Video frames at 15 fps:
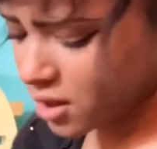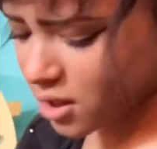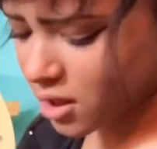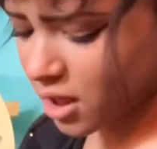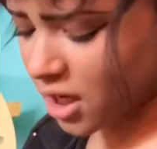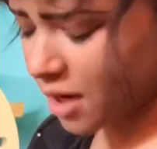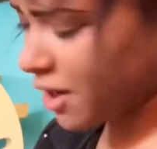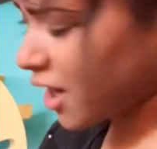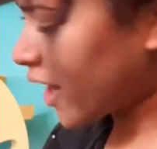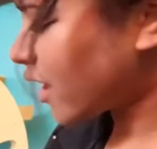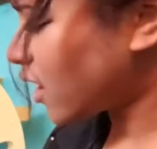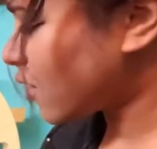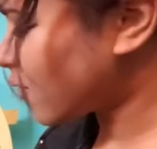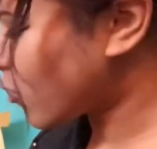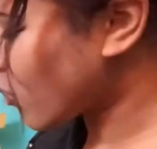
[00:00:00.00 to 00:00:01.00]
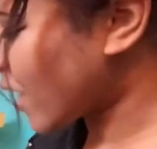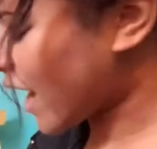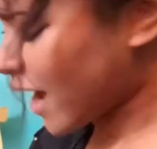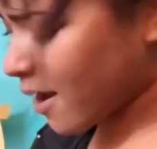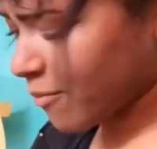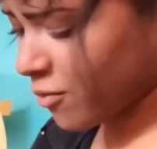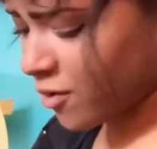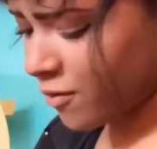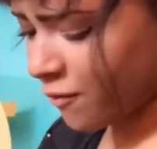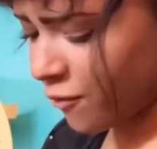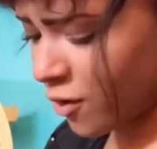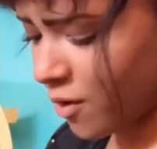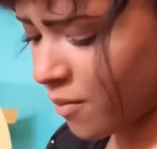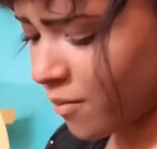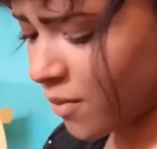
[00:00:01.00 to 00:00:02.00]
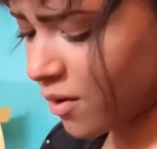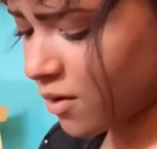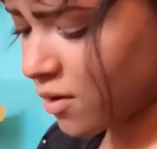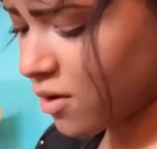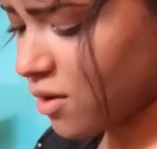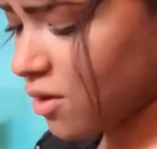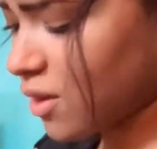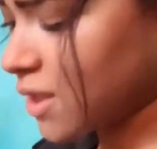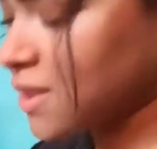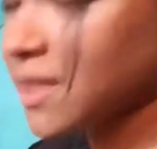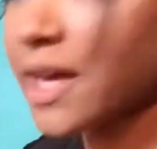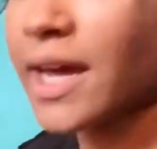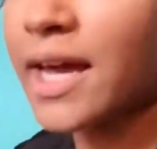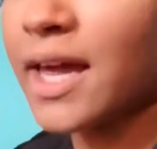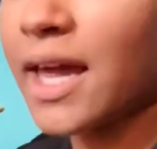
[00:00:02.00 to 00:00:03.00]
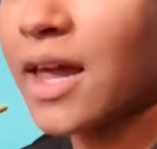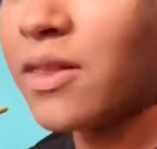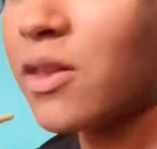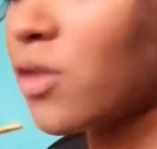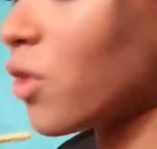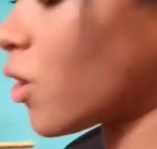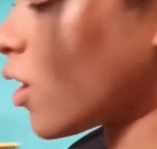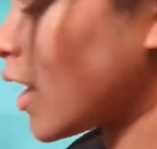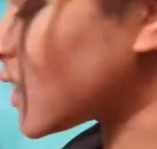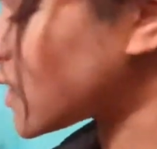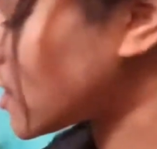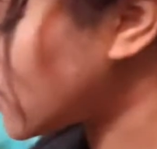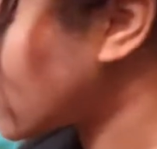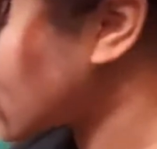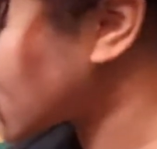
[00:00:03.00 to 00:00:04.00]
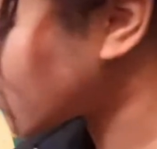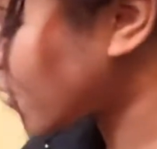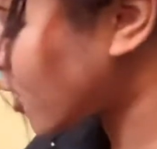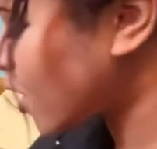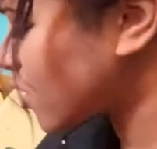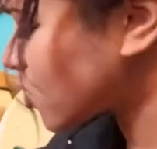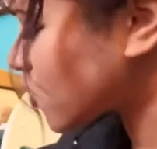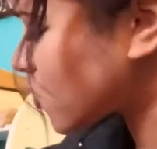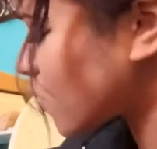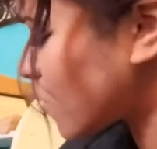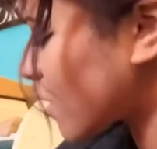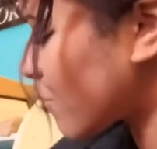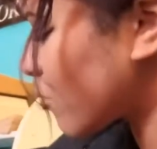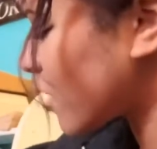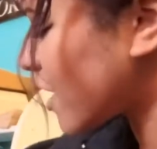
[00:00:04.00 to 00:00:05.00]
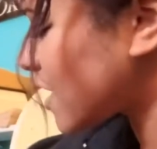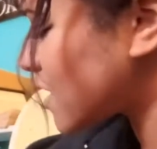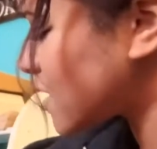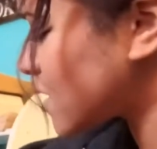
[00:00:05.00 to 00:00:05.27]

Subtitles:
And I kind of grab from the second and the third as I do this part, just so it blends